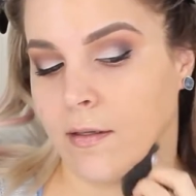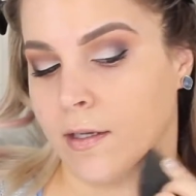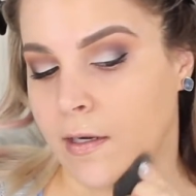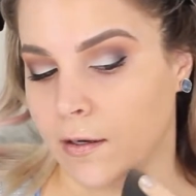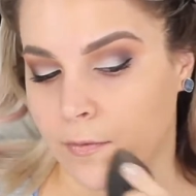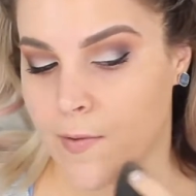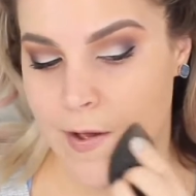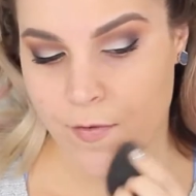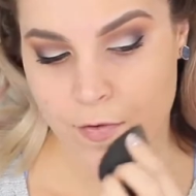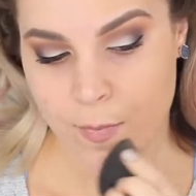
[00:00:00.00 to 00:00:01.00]
you know,
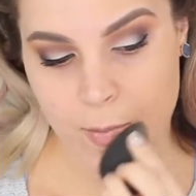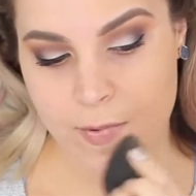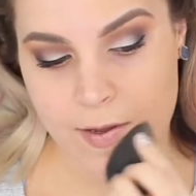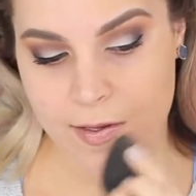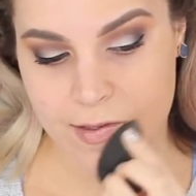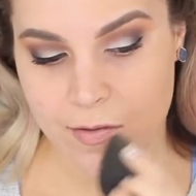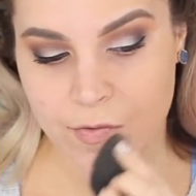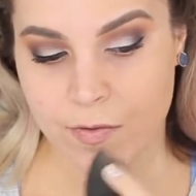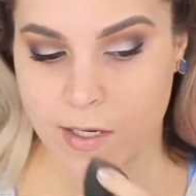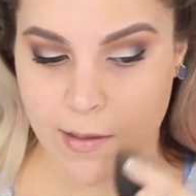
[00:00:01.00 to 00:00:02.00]
for purposes
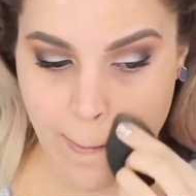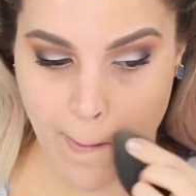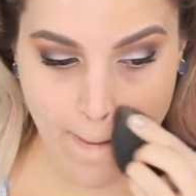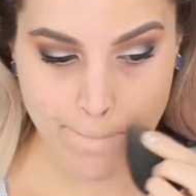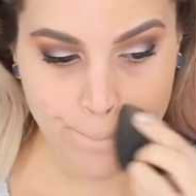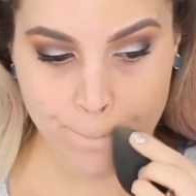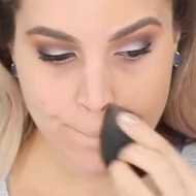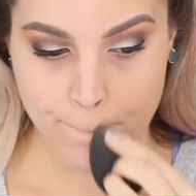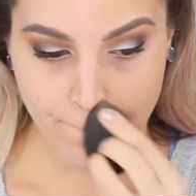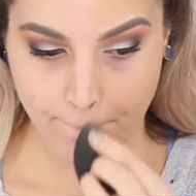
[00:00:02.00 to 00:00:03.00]
of the video,
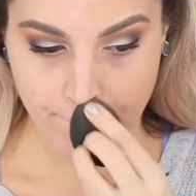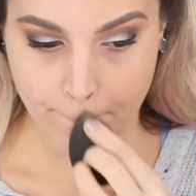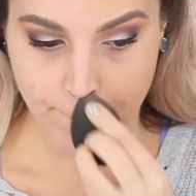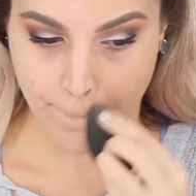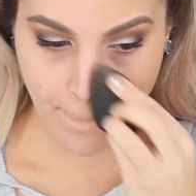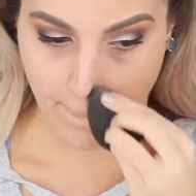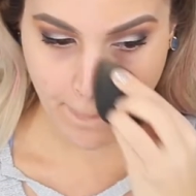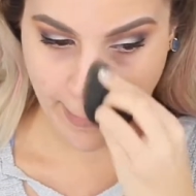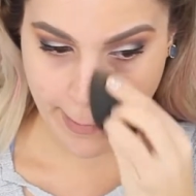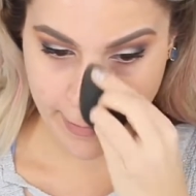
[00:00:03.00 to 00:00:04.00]

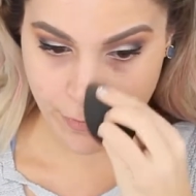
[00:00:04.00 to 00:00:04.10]
I'm gonna